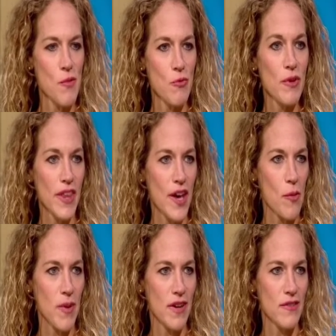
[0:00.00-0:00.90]
really
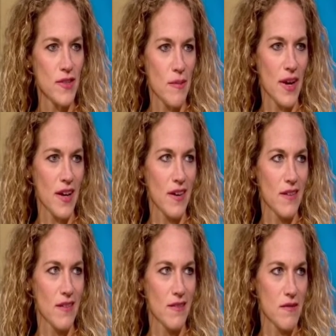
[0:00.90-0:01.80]
helping somebody
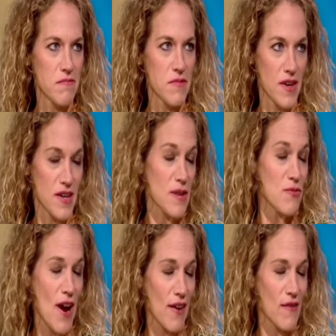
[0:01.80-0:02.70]
keep
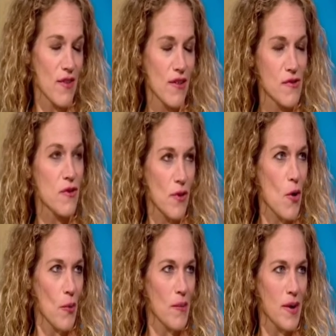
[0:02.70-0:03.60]
track of their
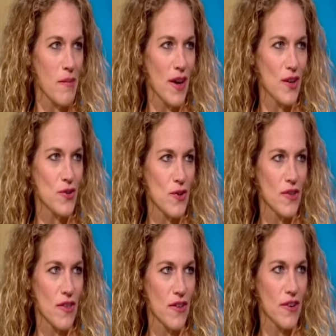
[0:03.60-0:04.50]
home and making sure
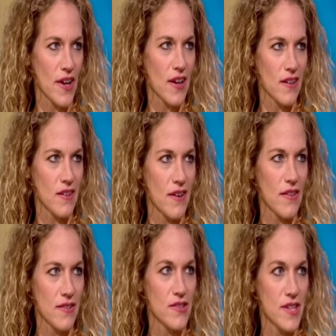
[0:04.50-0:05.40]
that they're getting all
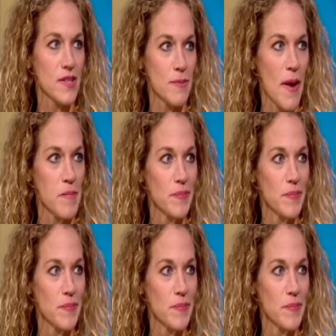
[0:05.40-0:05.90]
their needs met.